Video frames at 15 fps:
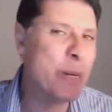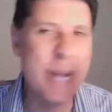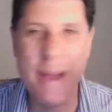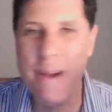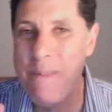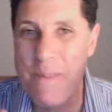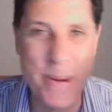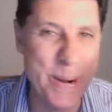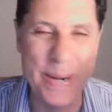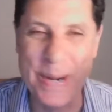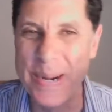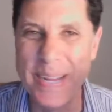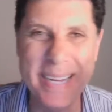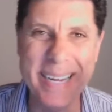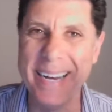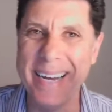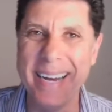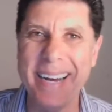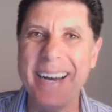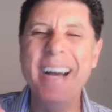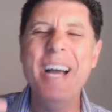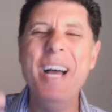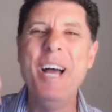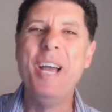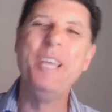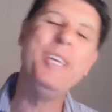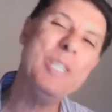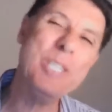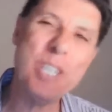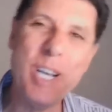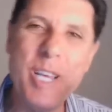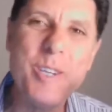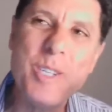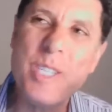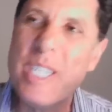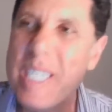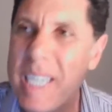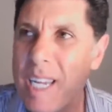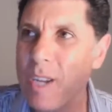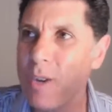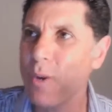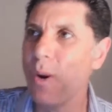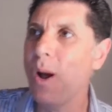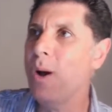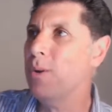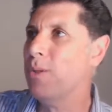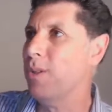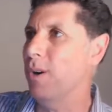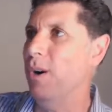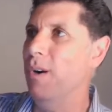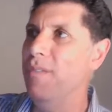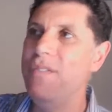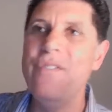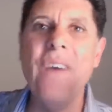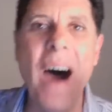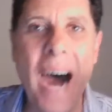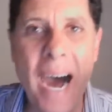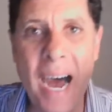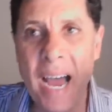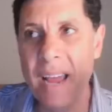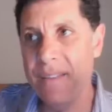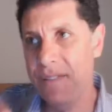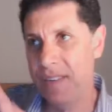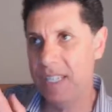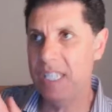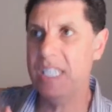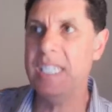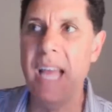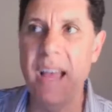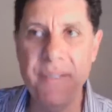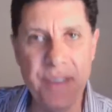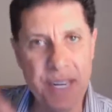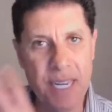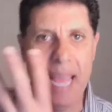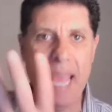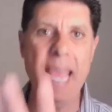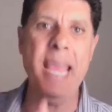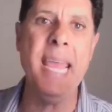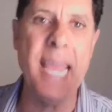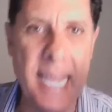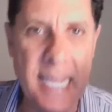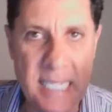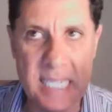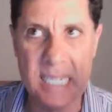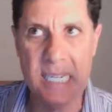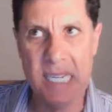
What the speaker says: number. Usually you'll see a growth of 5, 7, 8,